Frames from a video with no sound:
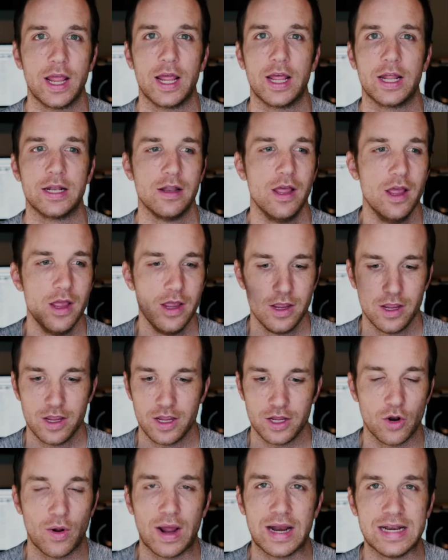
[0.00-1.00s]
and
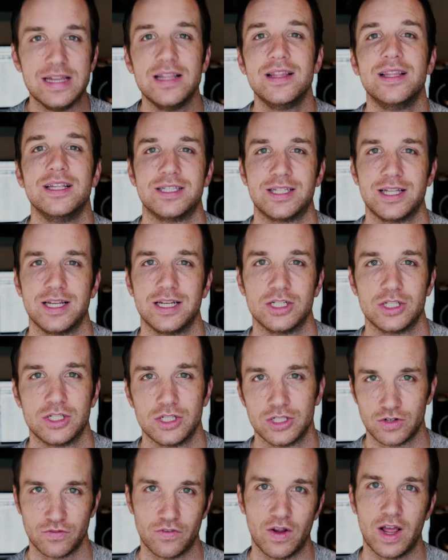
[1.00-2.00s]
you know, I need these things to
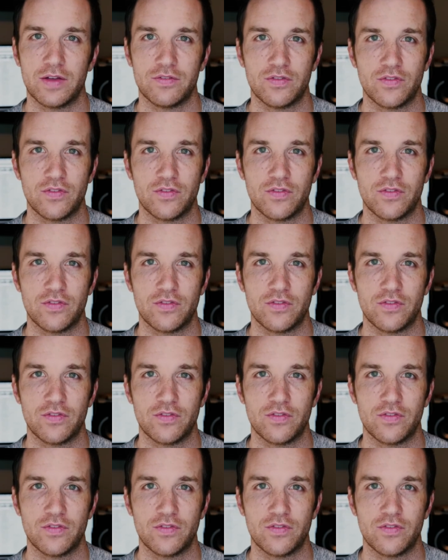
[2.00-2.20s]
survive.